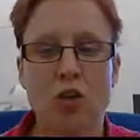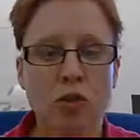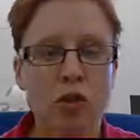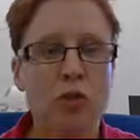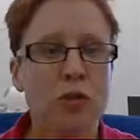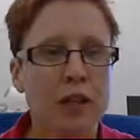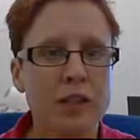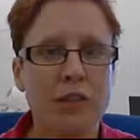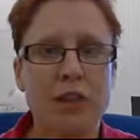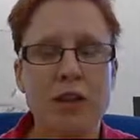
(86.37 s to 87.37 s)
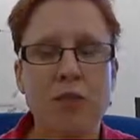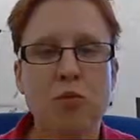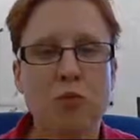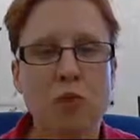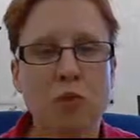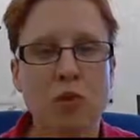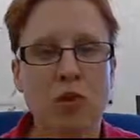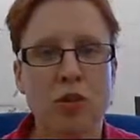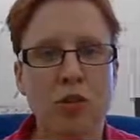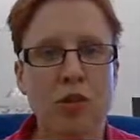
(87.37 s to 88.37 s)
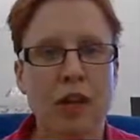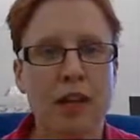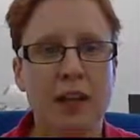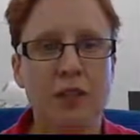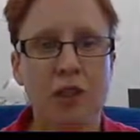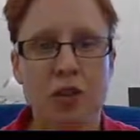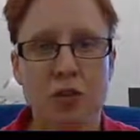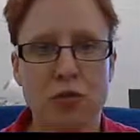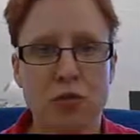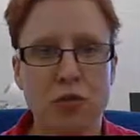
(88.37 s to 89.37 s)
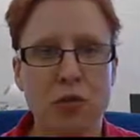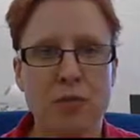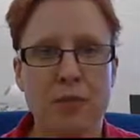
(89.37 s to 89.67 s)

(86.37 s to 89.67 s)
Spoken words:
So that's a very important one to take in first of all.